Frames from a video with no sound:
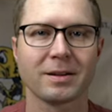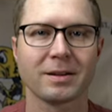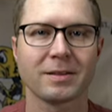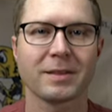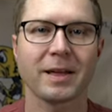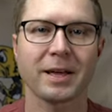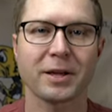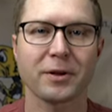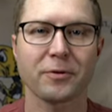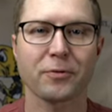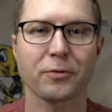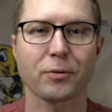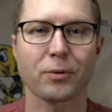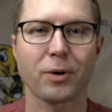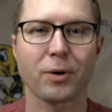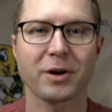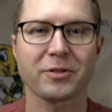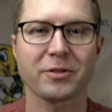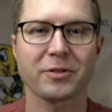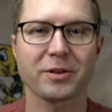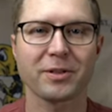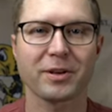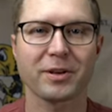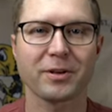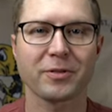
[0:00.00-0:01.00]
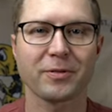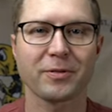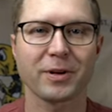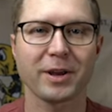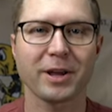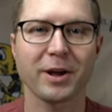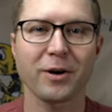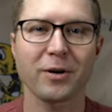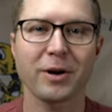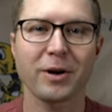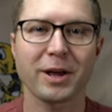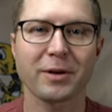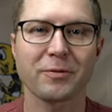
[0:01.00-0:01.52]
Thank you for watching this
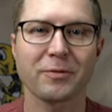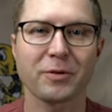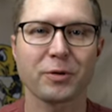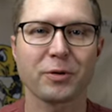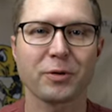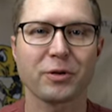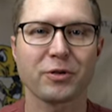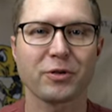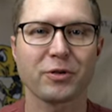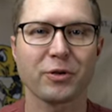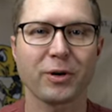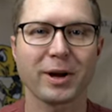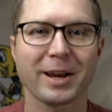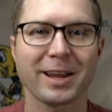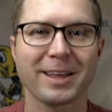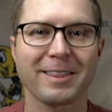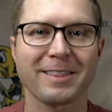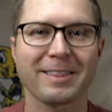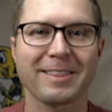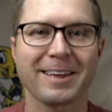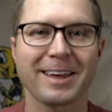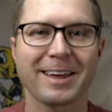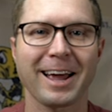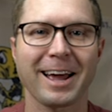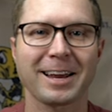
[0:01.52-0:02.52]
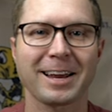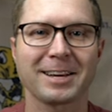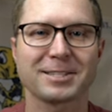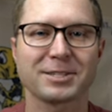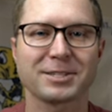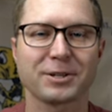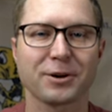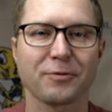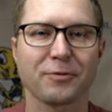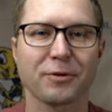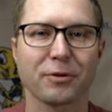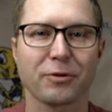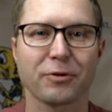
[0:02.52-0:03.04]
video. If you enjoyed it and think I
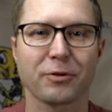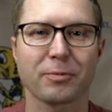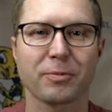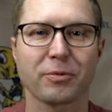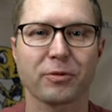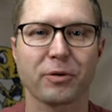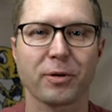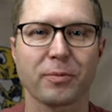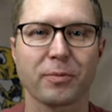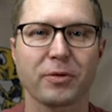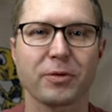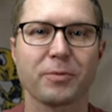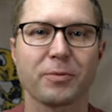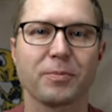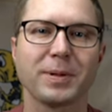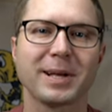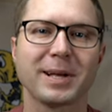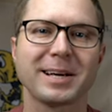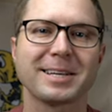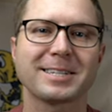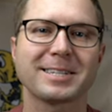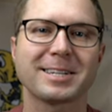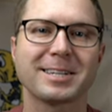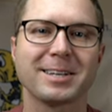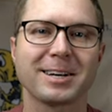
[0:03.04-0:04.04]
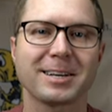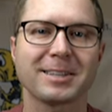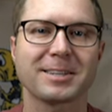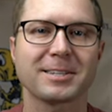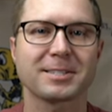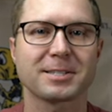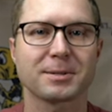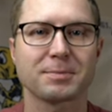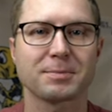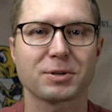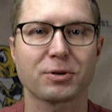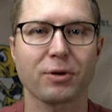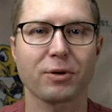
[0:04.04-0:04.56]
deserve your subscription, please click the
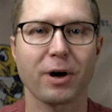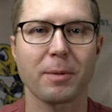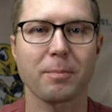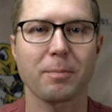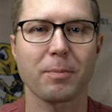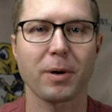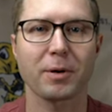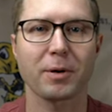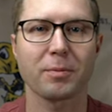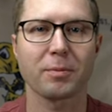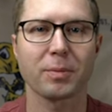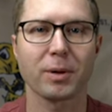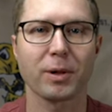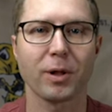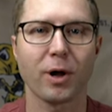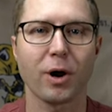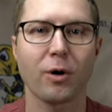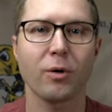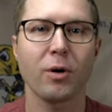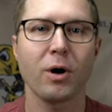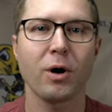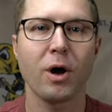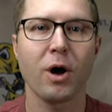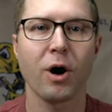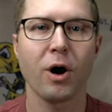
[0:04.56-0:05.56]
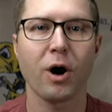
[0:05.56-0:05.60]
subscribe button below,